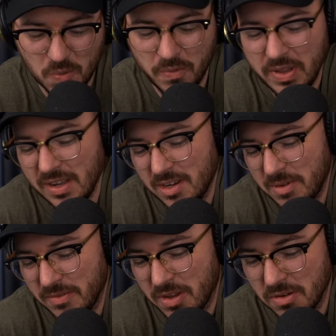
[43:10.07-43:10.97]
we've got a little
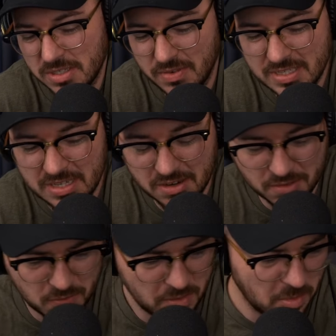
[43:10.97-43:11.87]
bit of a coast phase here. I don't
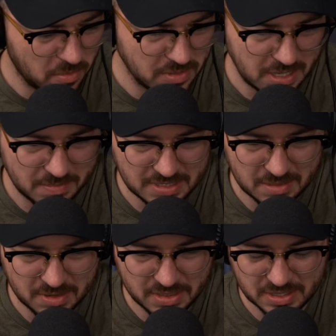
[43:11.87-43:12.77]
quite remember what time they
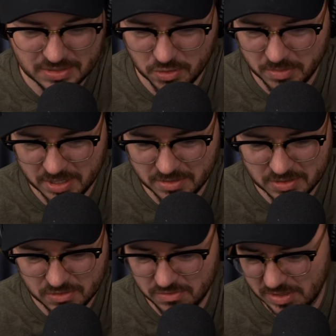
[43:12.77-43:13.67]
said, but I think it's normally,
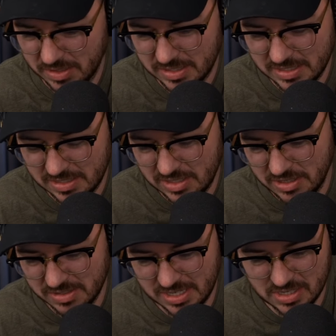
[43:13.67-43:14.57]
since it's
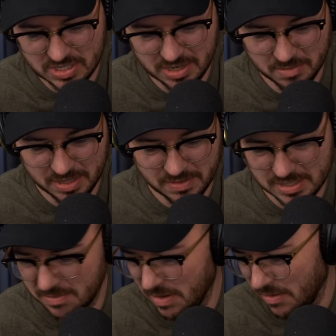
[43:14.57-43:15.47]
geostationary, I believe
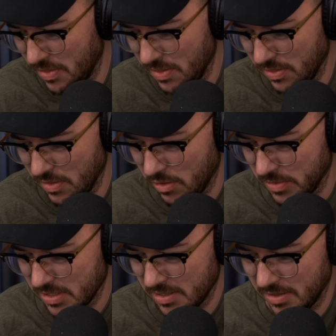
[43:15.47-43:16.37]
it's about
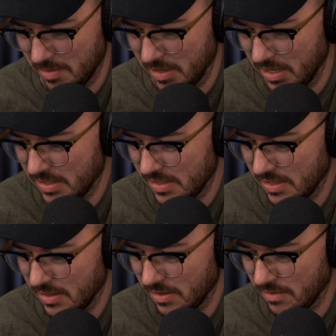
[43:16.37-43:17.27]
almost 30 minutes
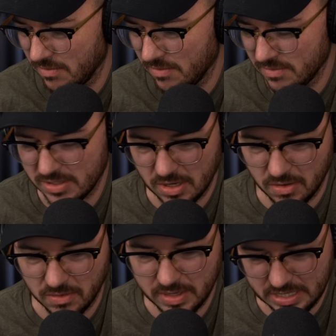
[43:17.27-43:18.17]
or
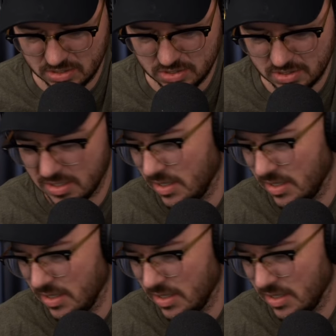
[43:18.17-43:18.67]
so-ish.